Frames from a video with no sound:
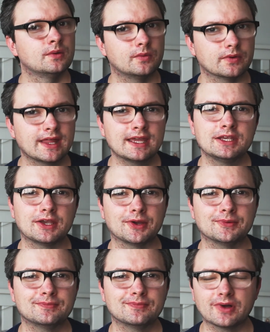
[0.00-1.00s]
Well, there you
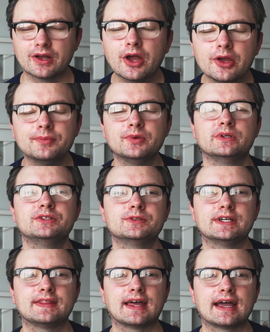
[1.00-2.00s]
go. I hope you
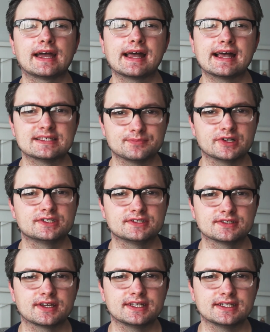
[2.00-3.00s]
enjoyed that as much
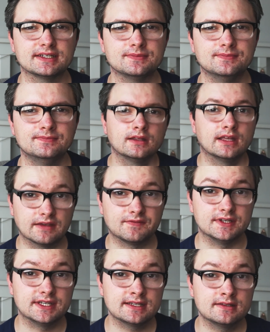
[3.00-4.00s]
as I did. If
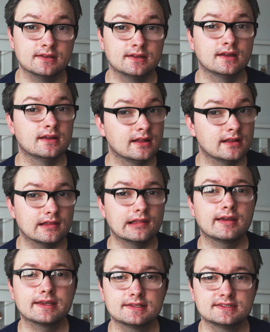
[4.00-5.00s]
you did,
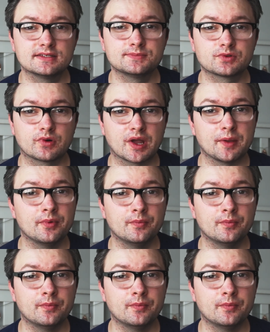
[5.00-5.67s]
like and subscribe.